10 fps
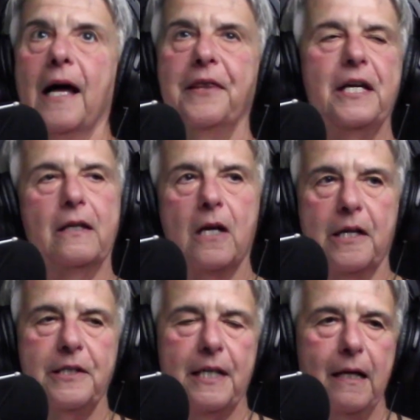I think a lot
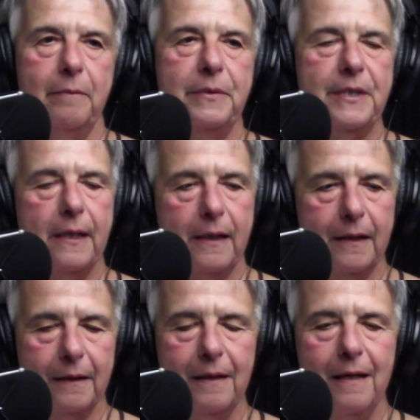of times,
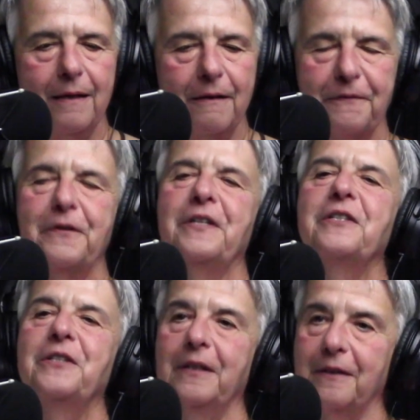for
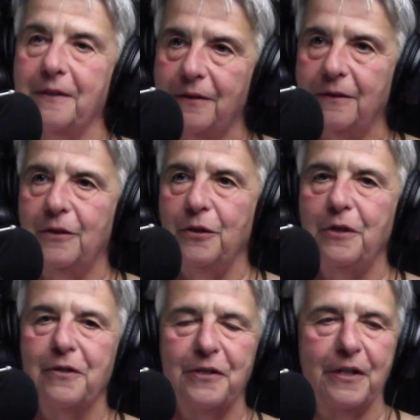instance, 2
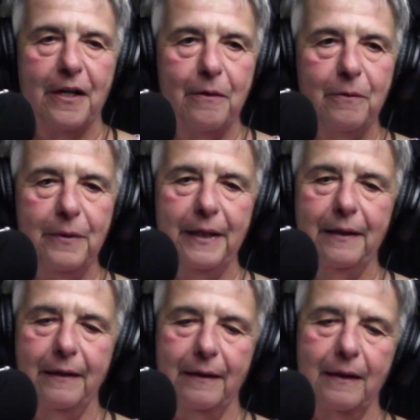years ago
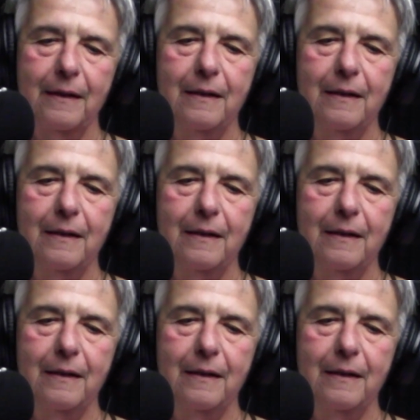when